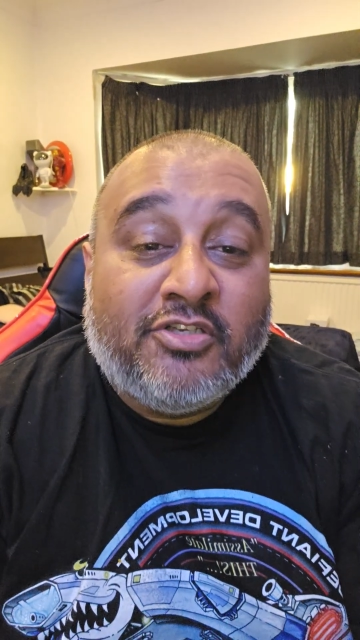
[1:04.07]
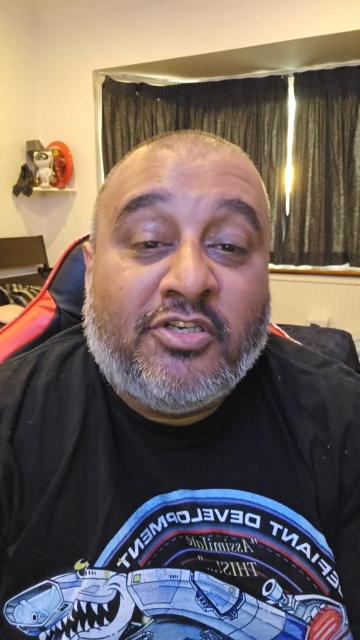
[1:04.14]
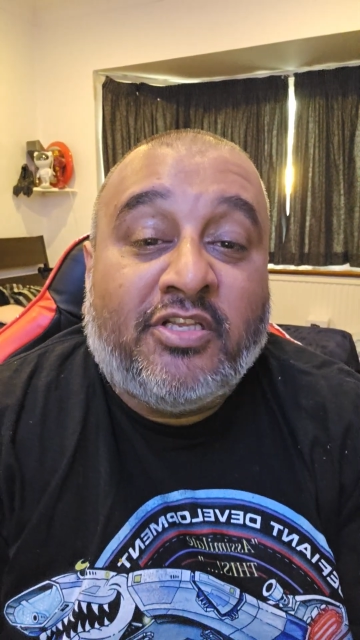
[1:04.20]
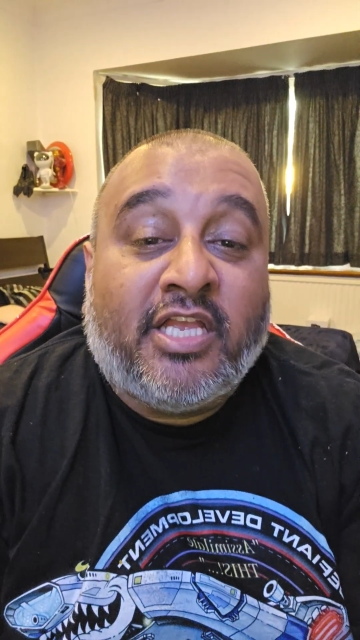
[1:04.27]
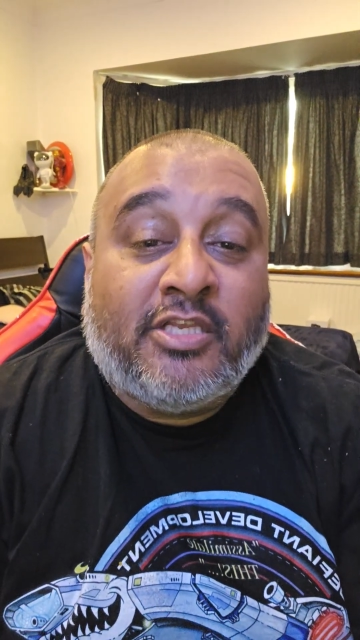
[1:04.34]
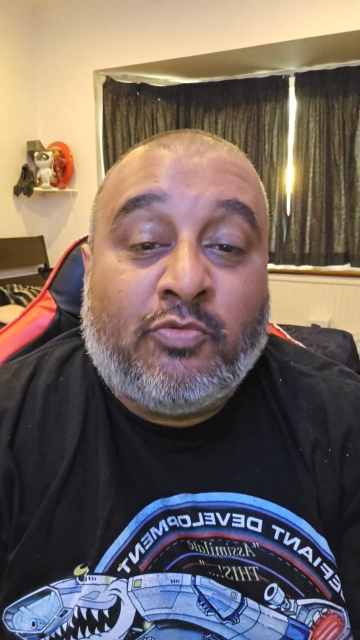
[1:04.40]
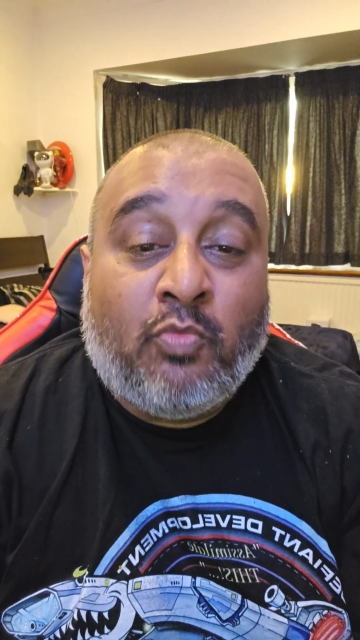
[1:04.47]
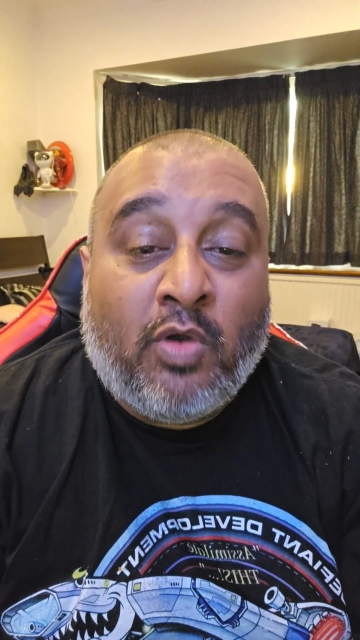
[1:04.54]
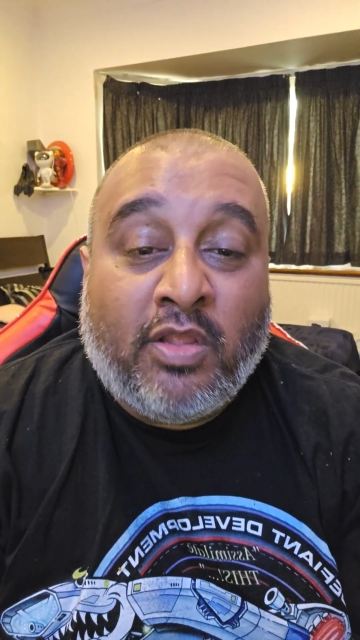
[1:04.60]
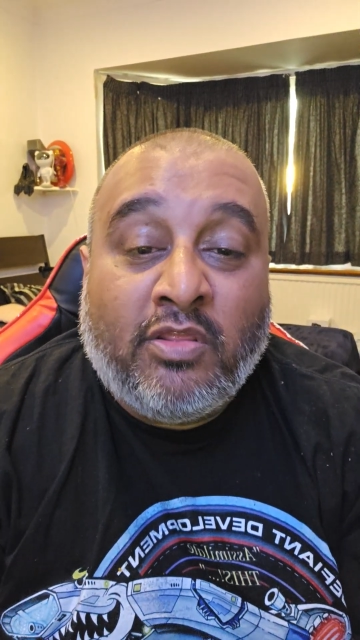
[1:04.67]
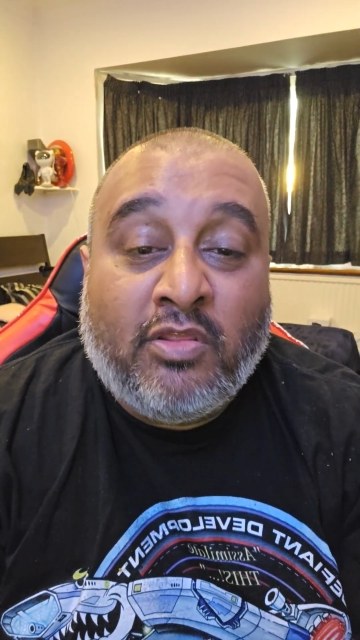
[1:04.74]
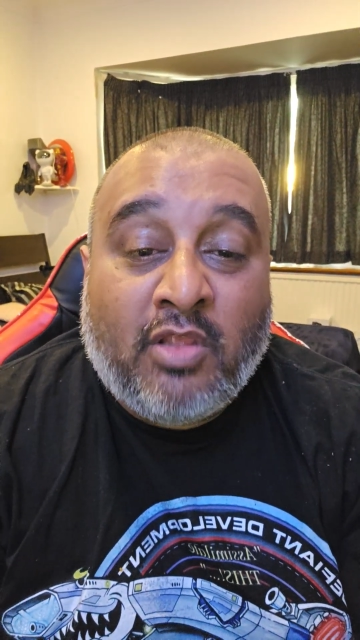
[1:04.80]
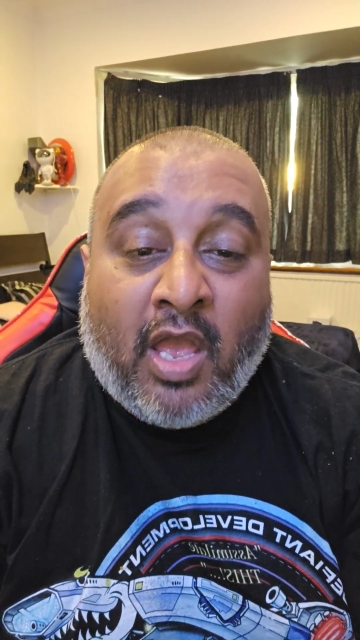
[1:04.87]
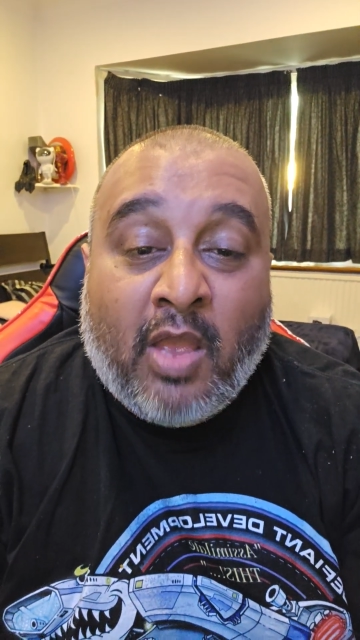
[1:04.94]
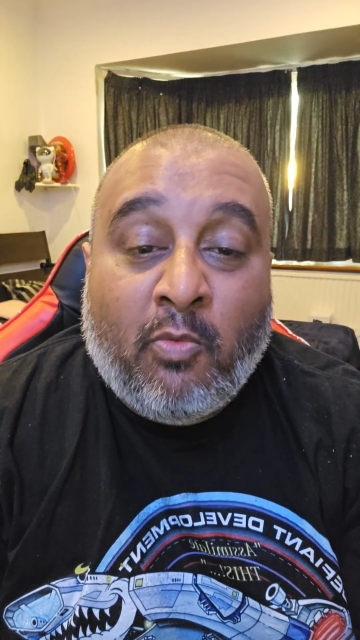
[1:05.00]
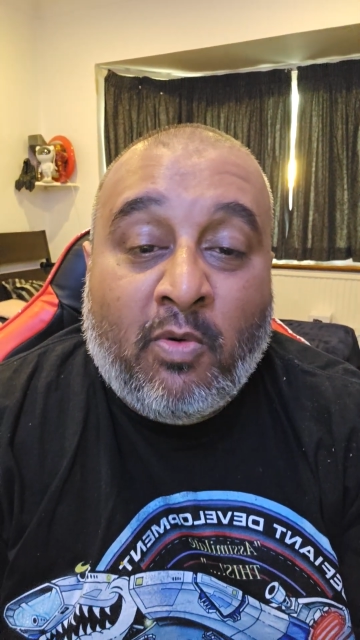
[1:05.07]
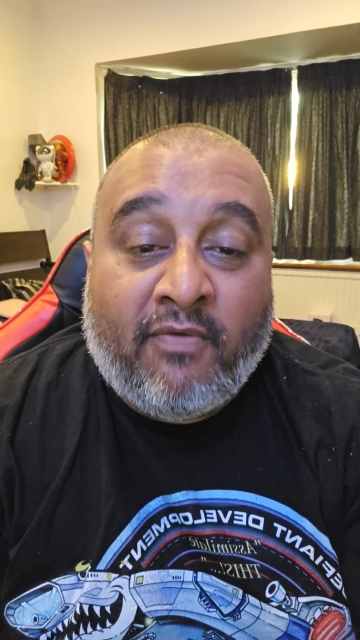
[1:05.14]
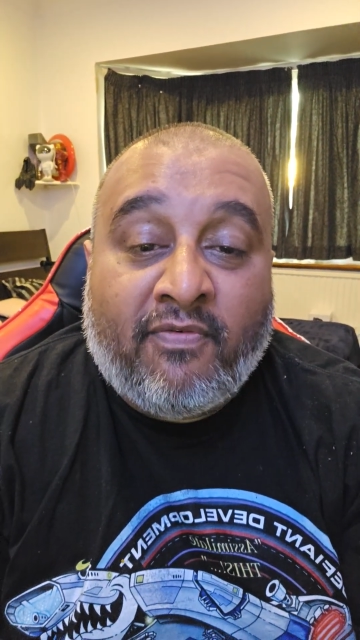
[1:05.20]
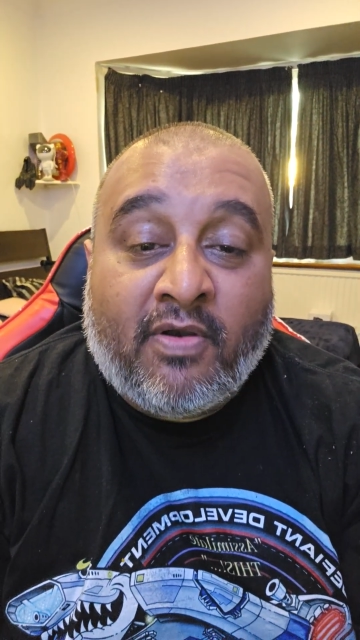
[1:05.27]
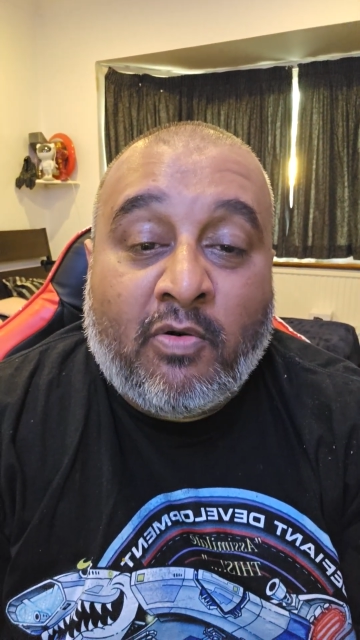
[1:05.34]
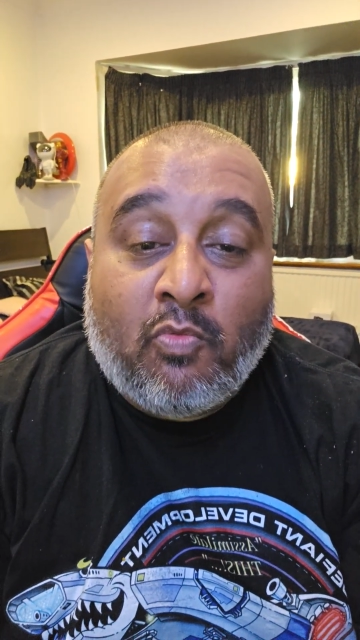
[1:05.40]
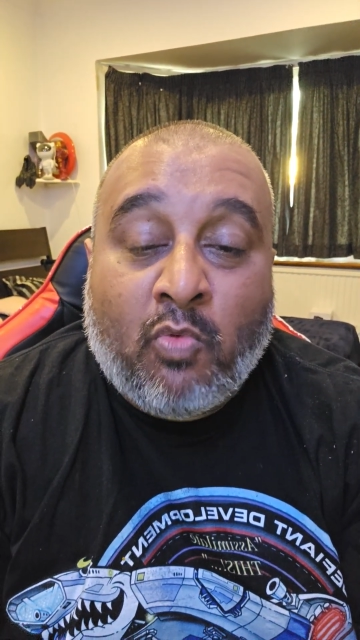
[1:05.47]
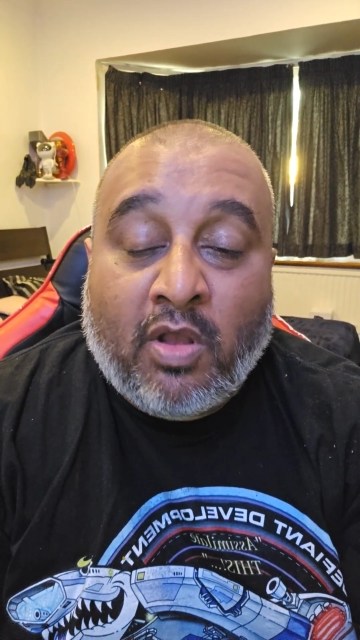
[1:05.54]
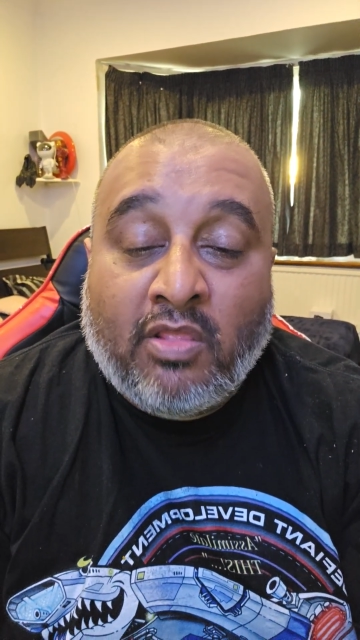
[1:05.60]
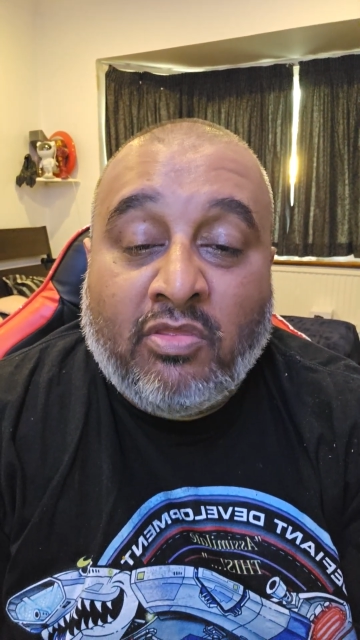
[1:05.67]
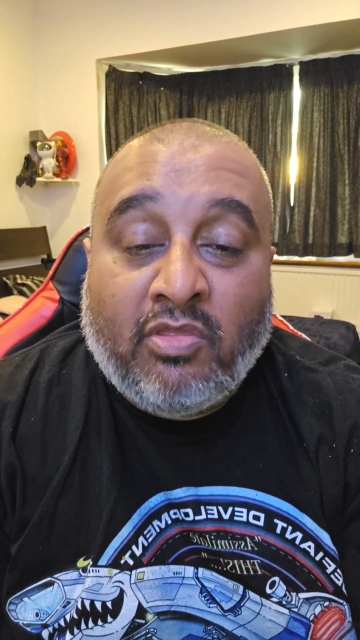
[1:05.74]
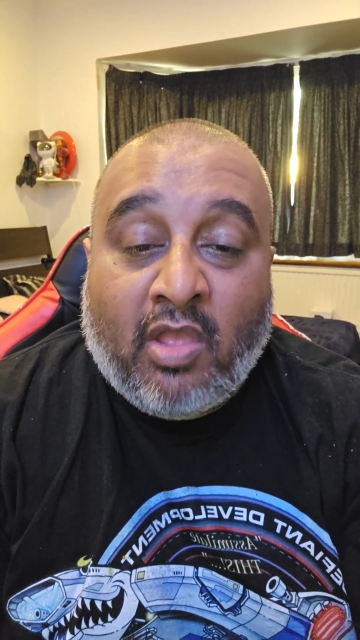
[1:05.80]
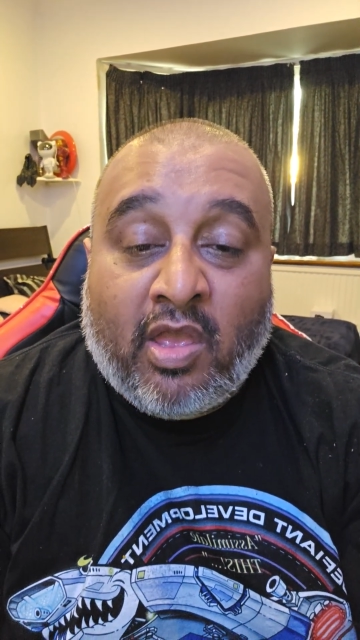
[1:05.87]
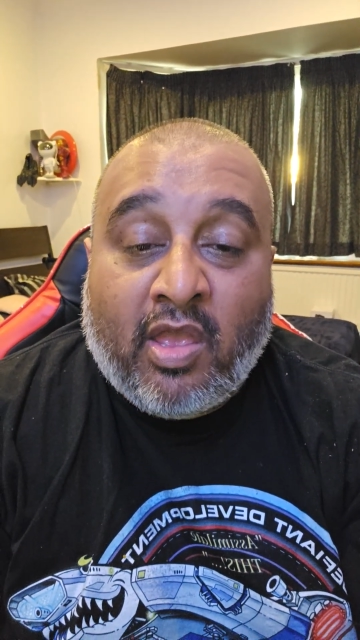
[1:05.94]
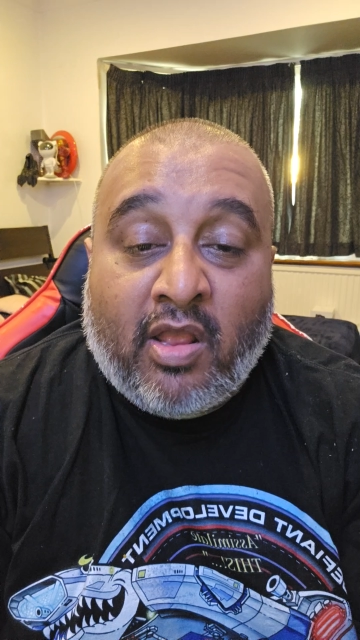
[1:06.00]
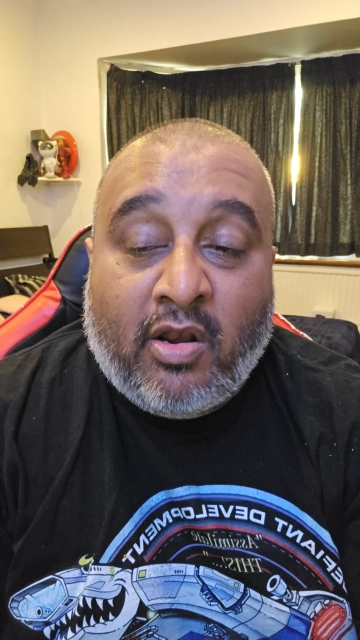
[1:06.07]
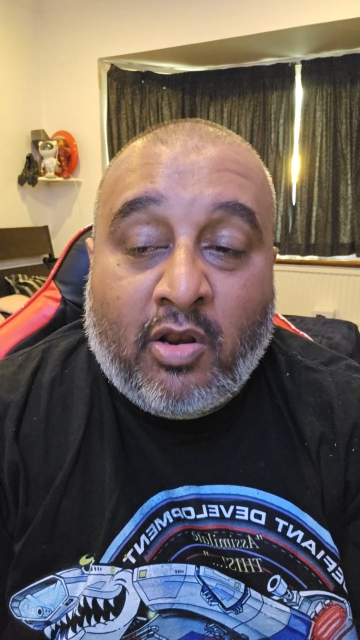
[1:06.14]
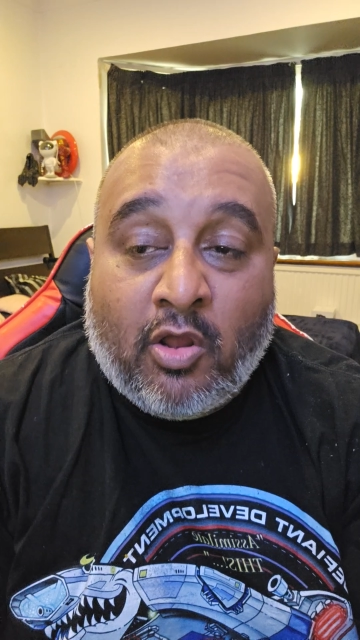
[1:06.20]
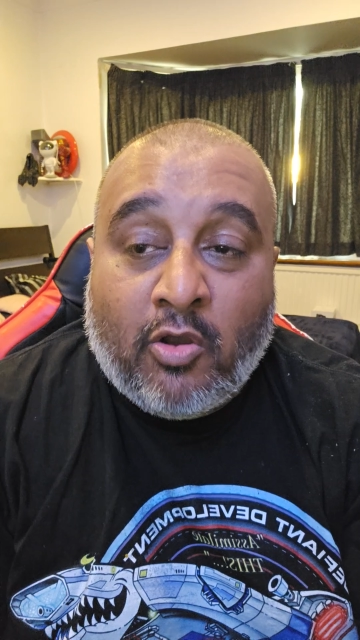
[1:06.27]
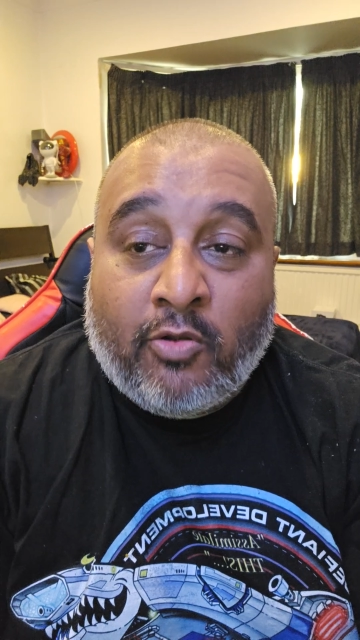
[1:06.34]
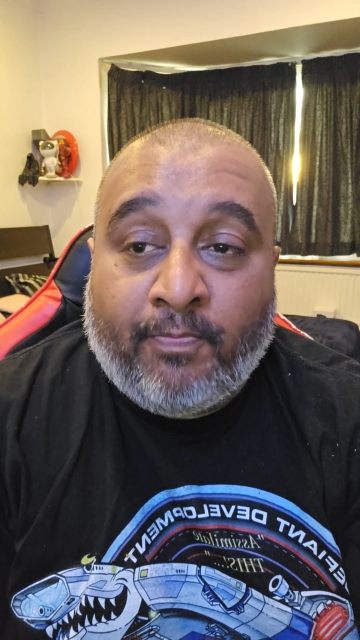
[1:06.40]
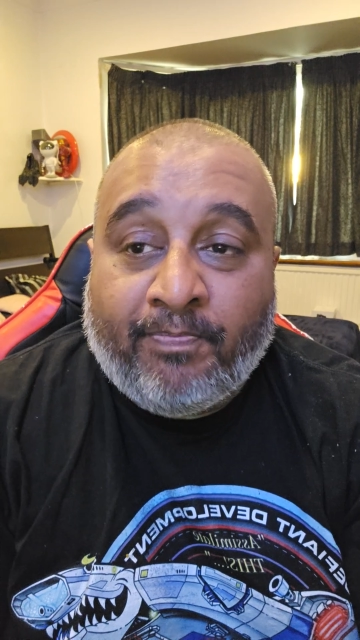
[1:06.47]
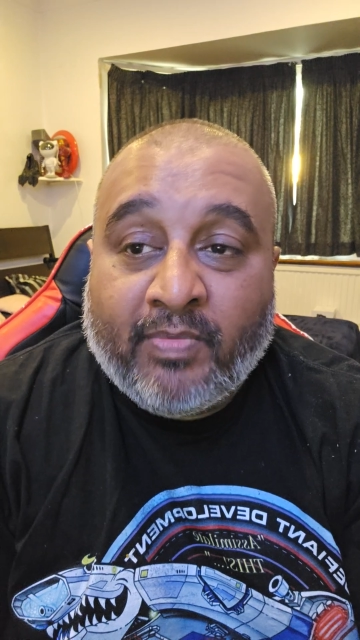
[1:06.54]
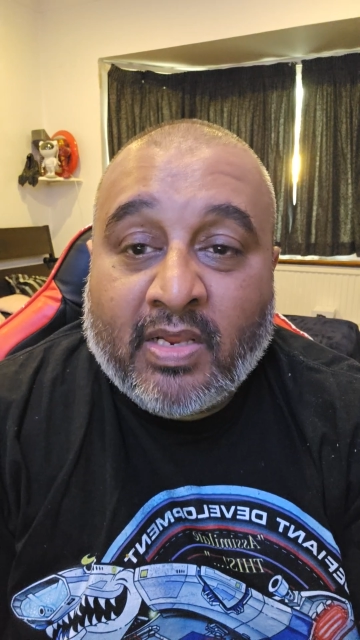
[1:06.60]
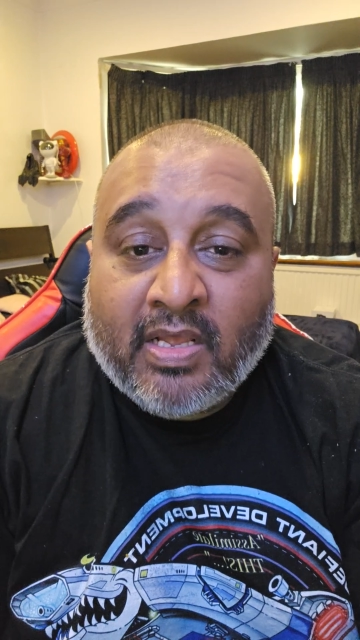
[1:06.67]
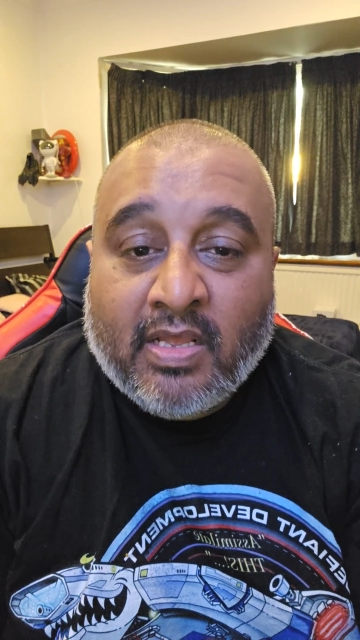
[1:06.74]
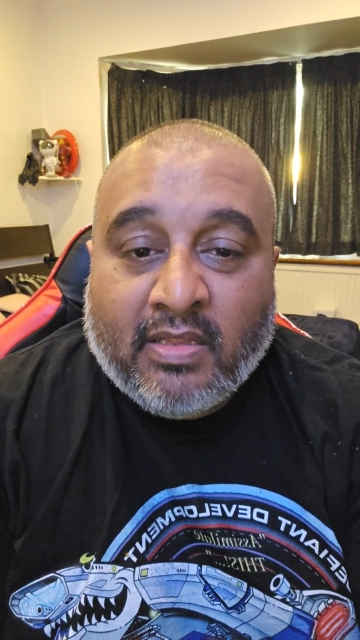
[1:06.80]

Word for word: She takes one night with her, one night alone.